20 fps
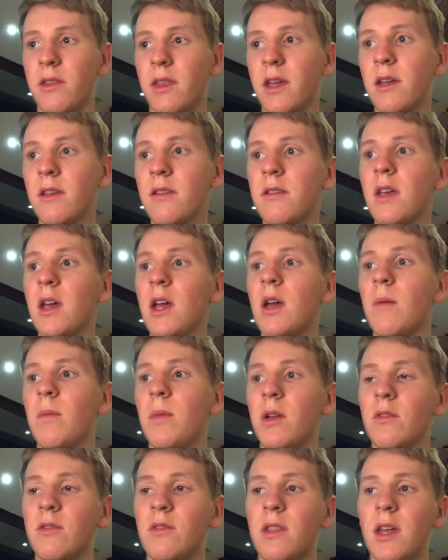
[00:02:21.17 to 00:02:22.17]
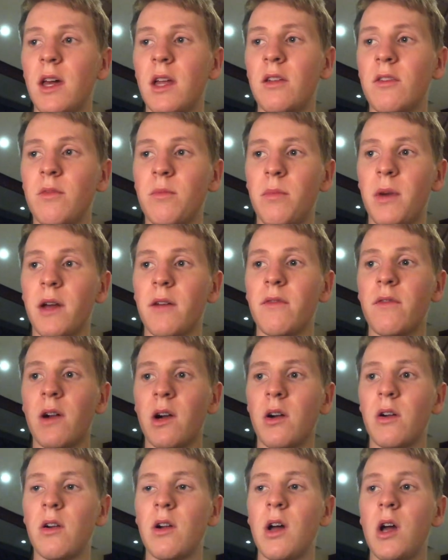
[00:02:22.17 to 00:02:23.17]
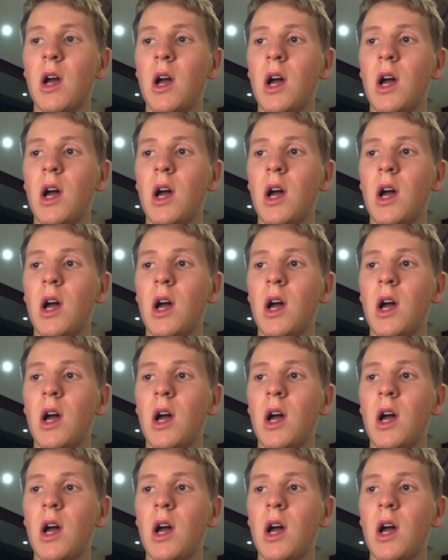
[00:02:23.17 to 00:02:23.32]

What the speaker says: things, because that is by far